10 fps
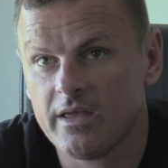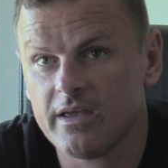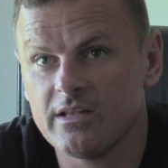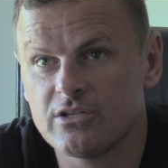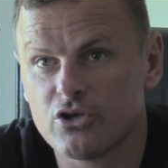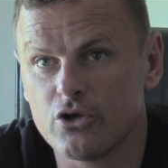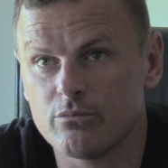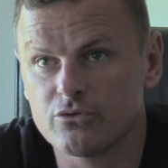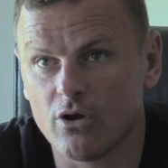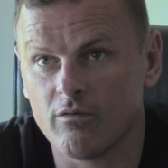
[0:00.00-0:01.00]
in
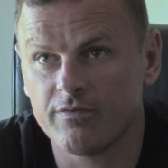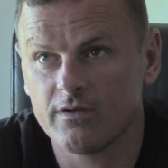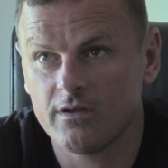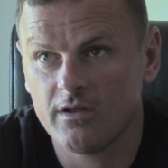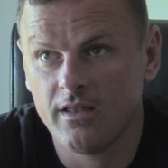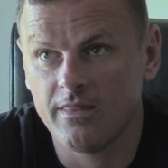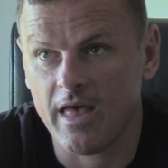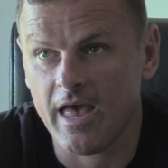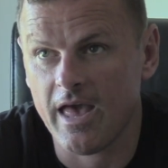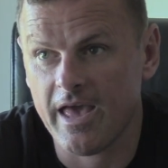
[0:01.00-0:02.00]
terms of
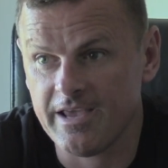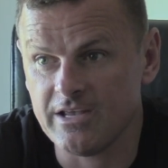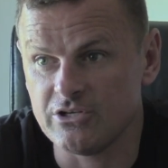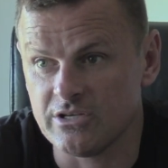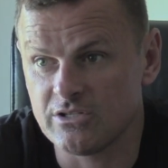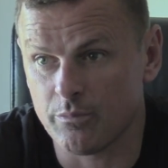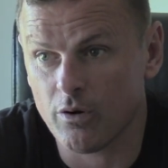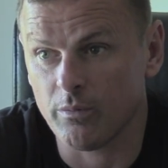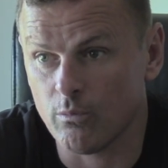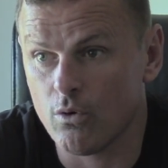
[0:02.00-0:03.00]
their ages, they're
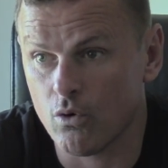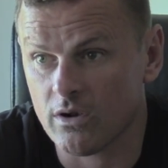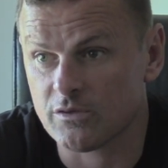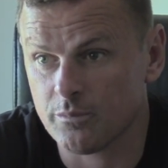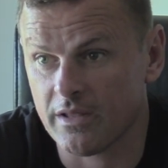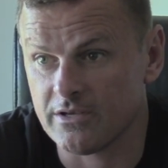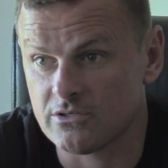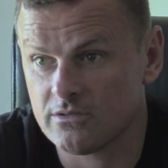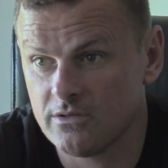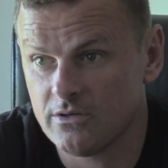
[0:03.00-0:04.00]
probably world-class
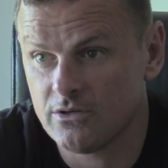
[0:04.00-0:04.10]
players.